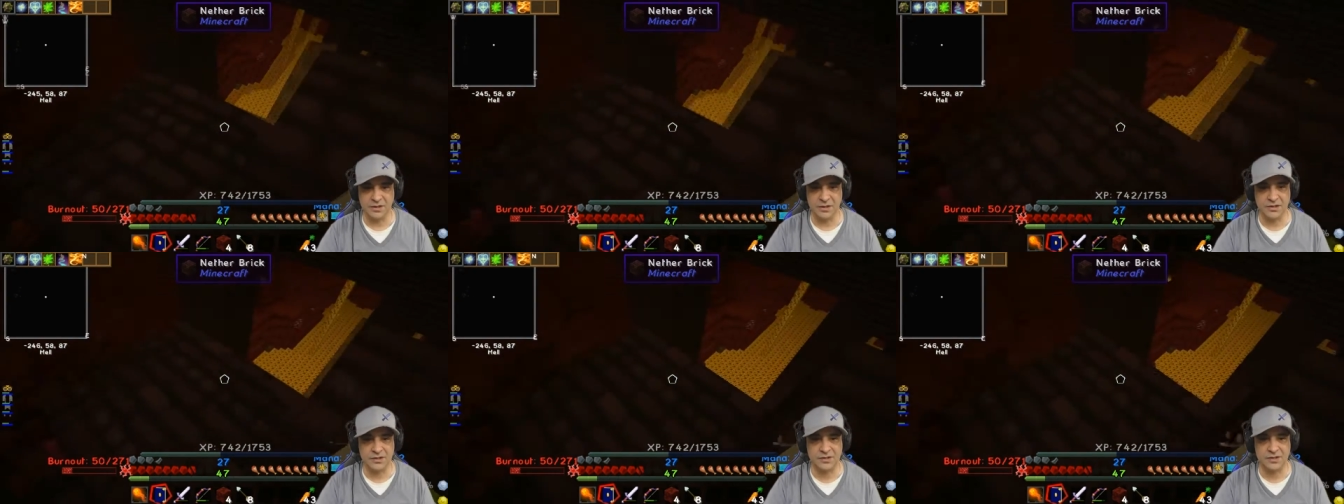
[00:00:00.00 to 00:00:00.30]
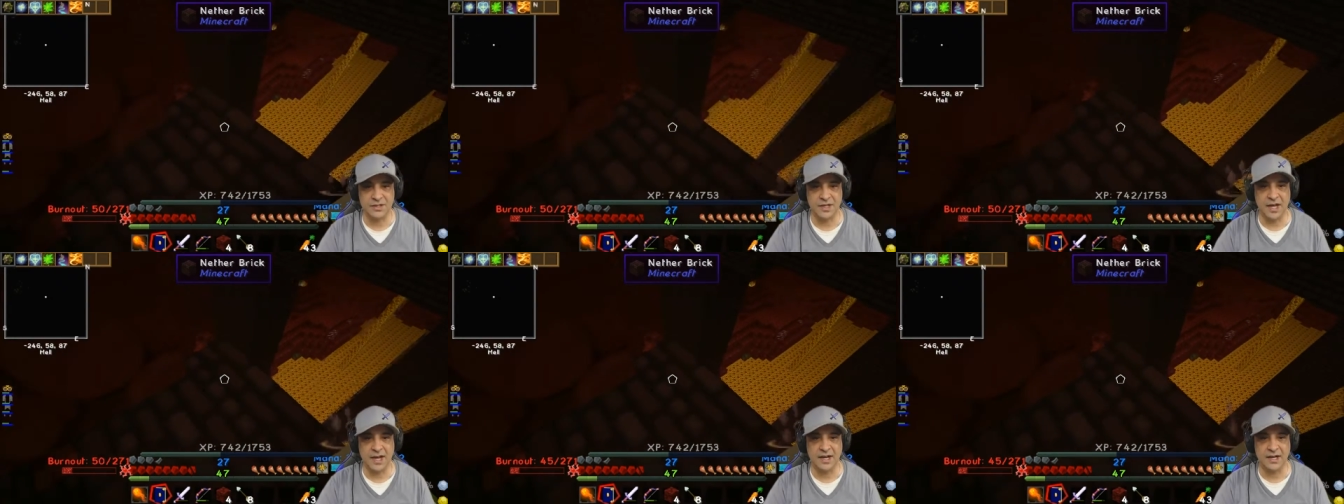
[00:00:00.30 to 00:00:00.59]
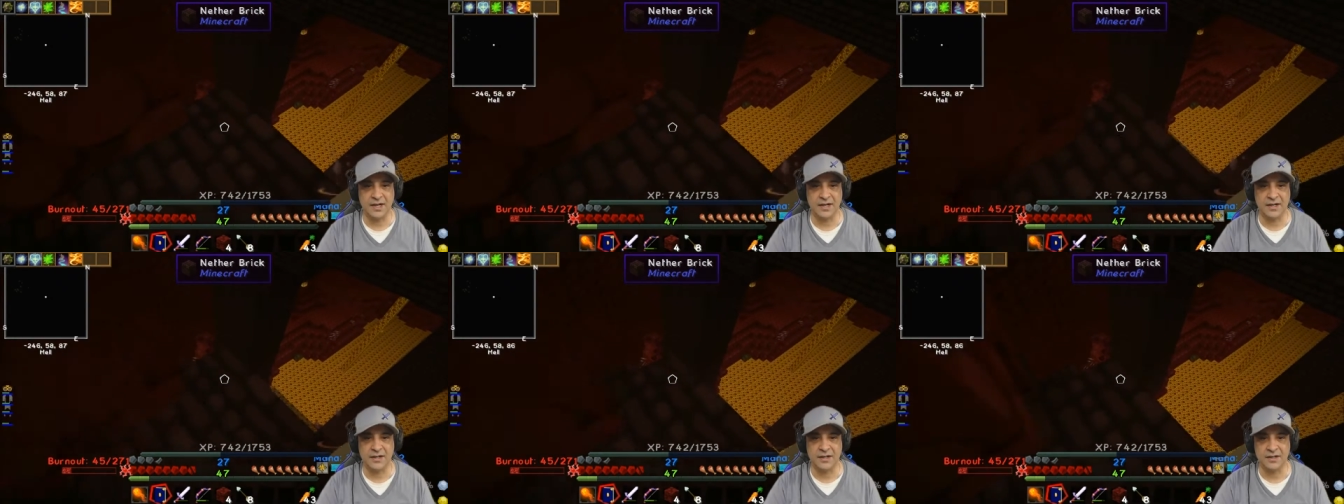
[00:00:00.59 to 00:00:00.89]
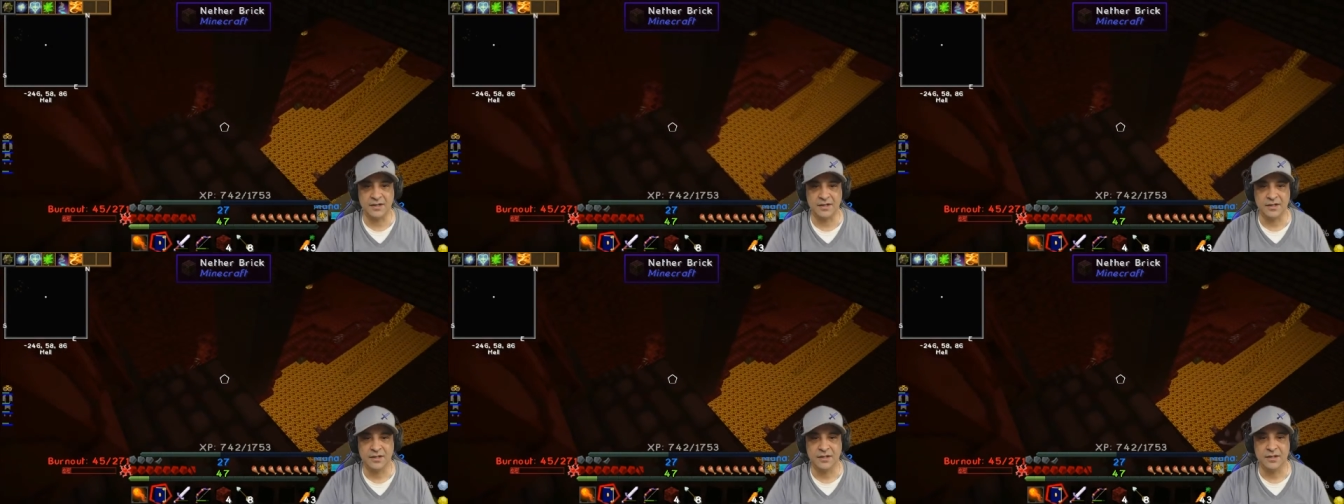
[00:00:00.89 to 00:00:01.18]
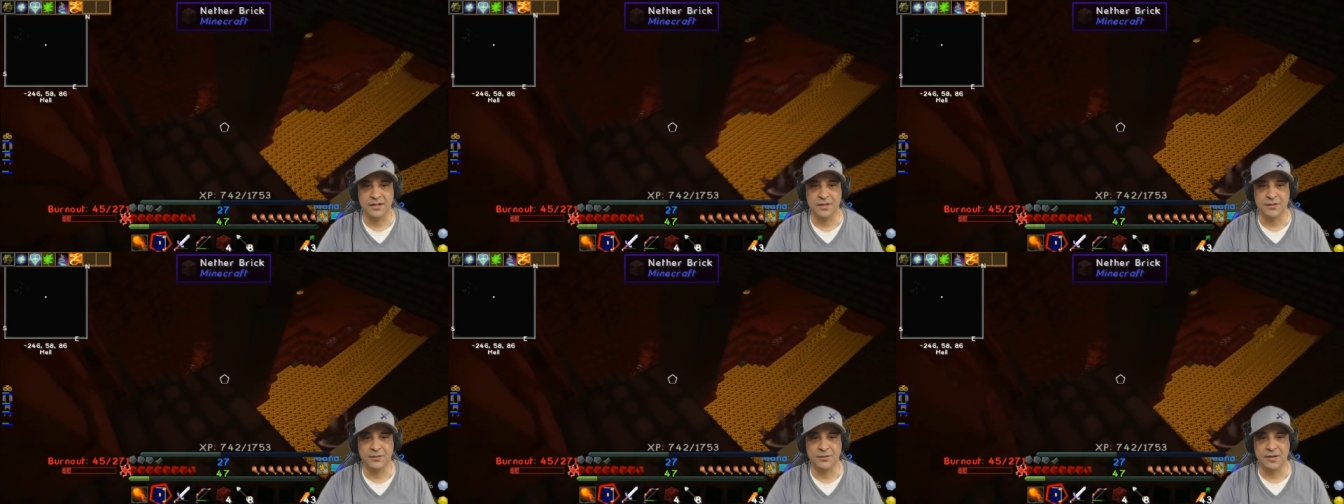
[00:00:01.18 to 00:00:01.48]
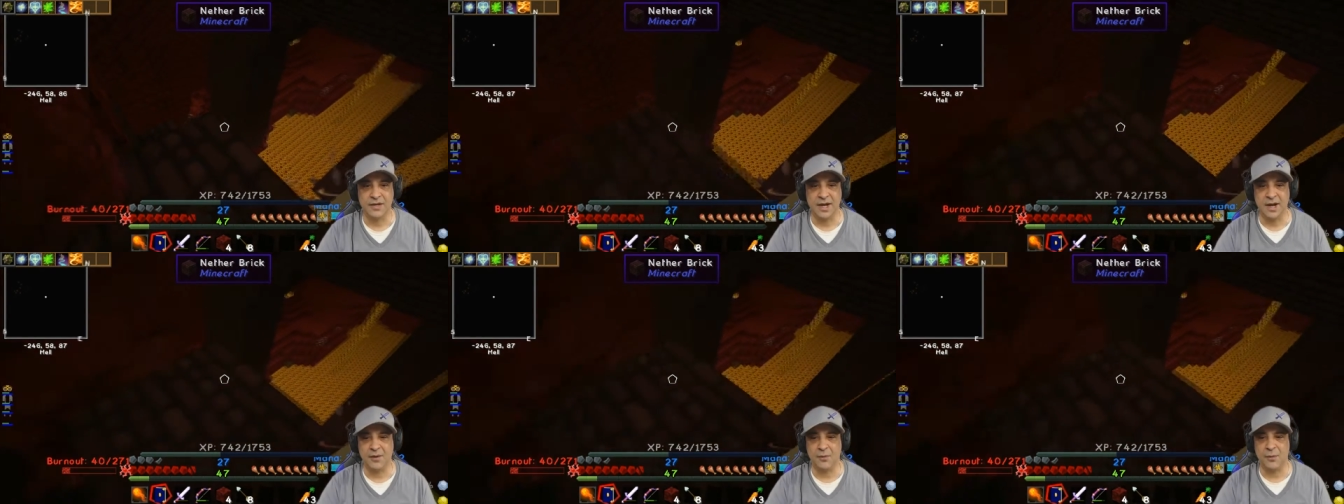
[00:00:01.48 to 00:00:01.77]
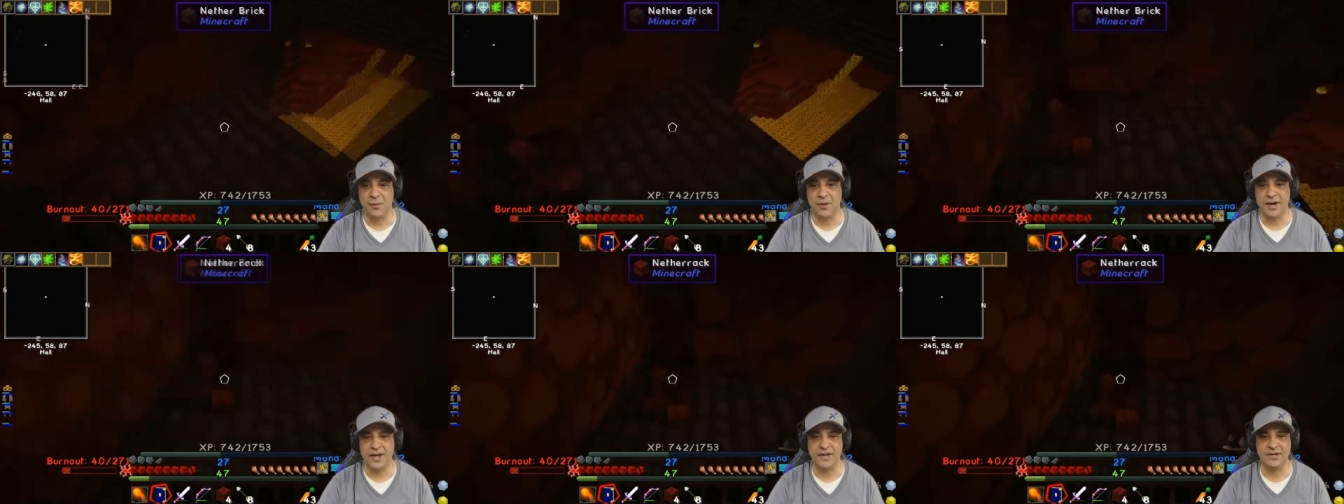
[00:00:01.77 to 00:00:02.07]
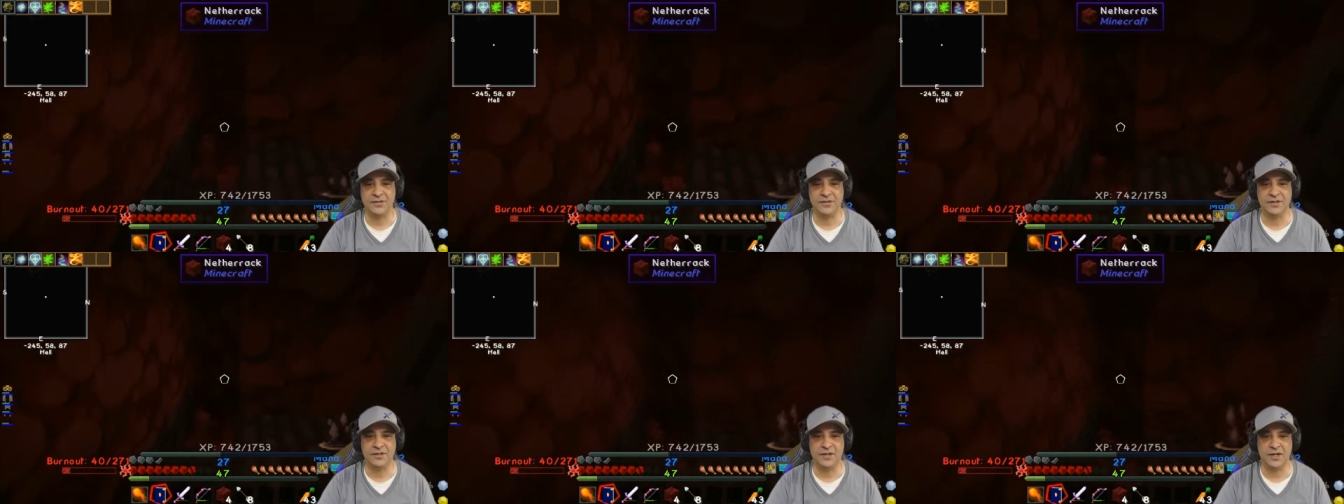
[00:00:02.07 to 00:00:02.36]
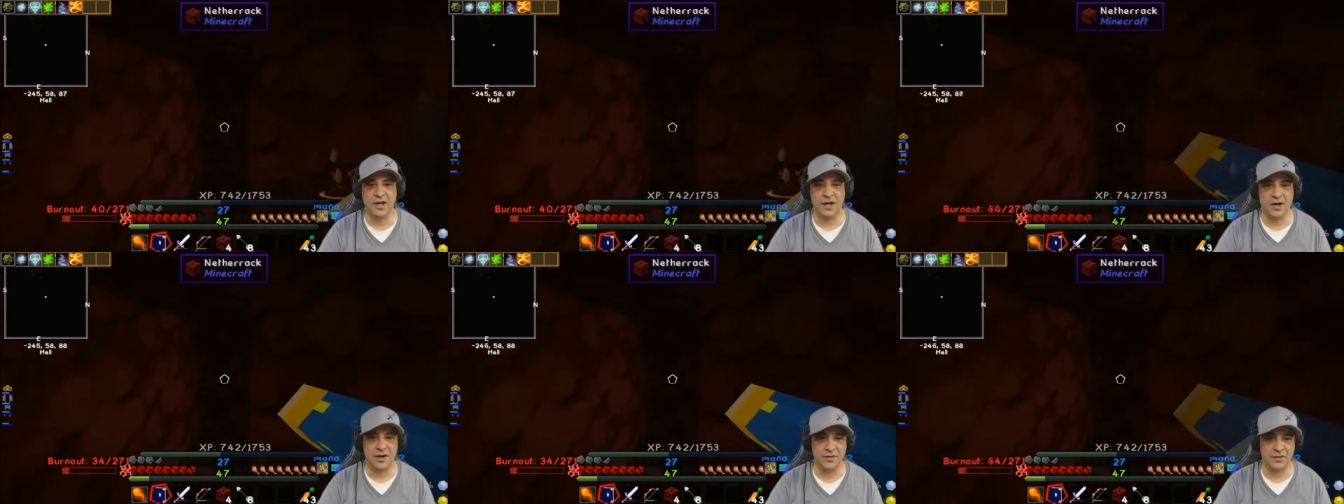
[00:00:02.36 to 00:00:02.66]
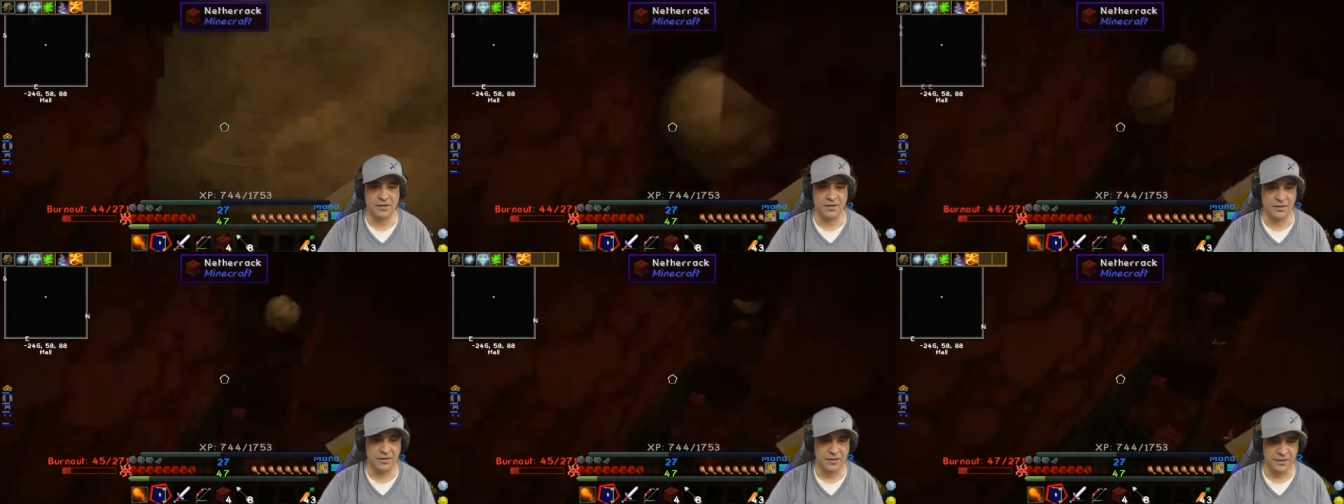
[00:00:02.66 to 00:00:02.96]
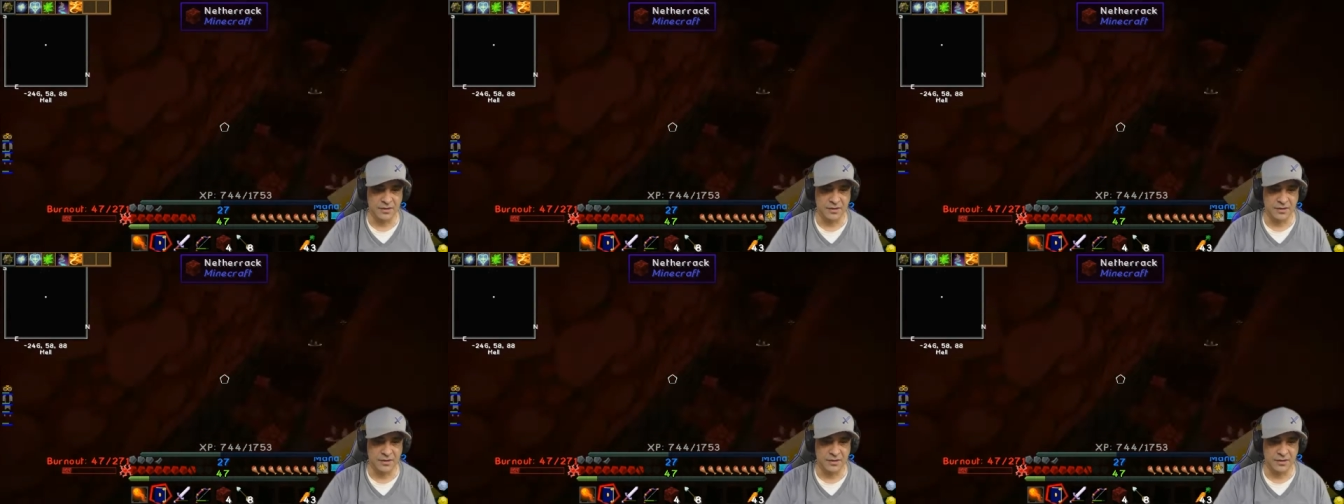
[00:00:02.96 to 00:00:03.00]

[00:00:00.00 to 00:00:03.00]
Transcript: looks like we got a ways to go.